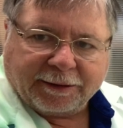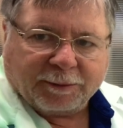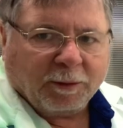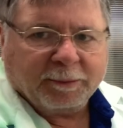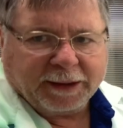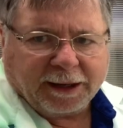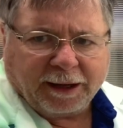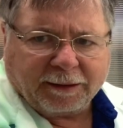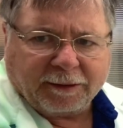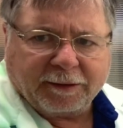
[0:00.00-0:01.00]
It won't be
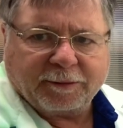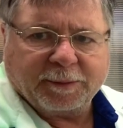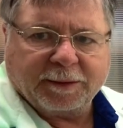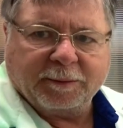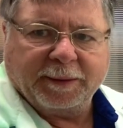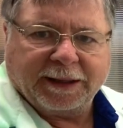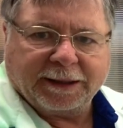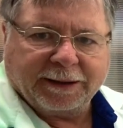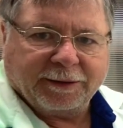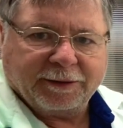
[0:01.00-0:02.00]
colorless, but it will be
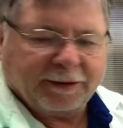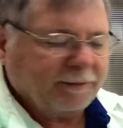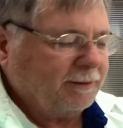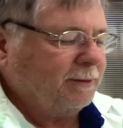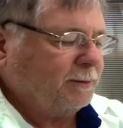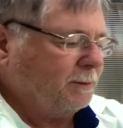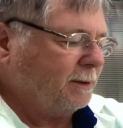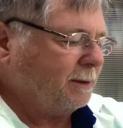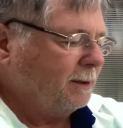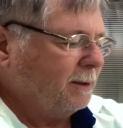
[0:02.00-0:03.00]
clear. You can see through it.
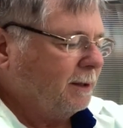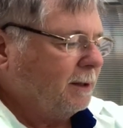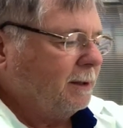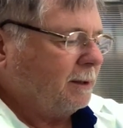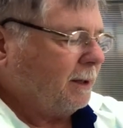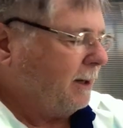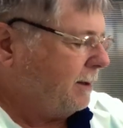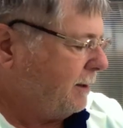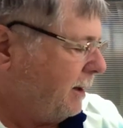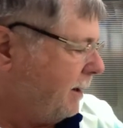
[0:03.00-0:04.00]
Okay,
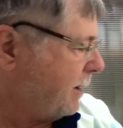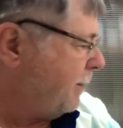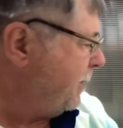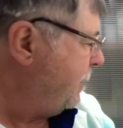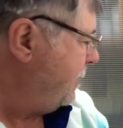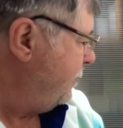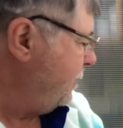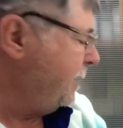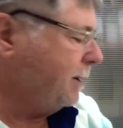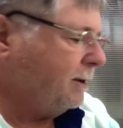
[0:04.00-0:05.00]
a couple other things we
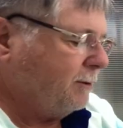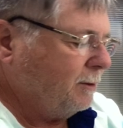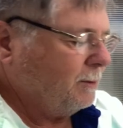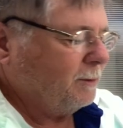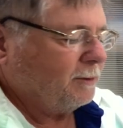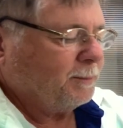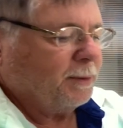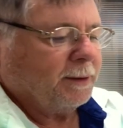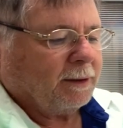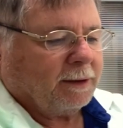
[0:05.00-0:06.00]
need to do is
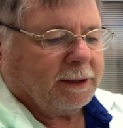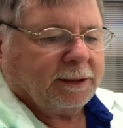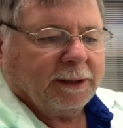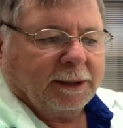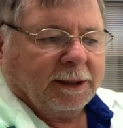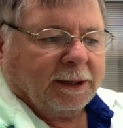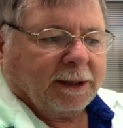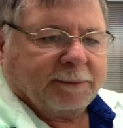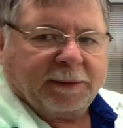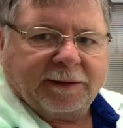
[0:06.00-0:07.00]
put on a
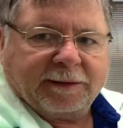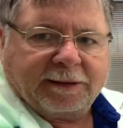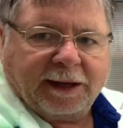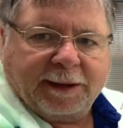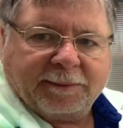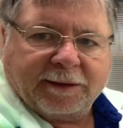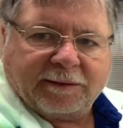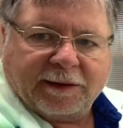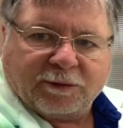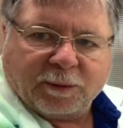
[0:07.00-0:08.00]
piece of tape that
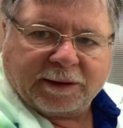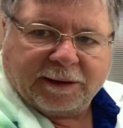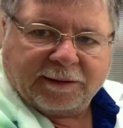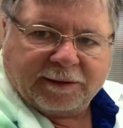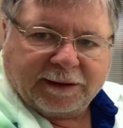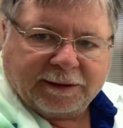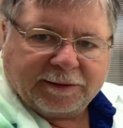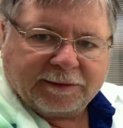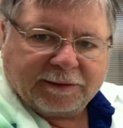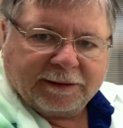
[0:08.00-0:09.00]
says what this
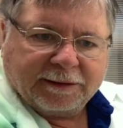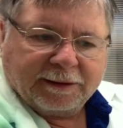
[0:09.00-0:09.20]
is.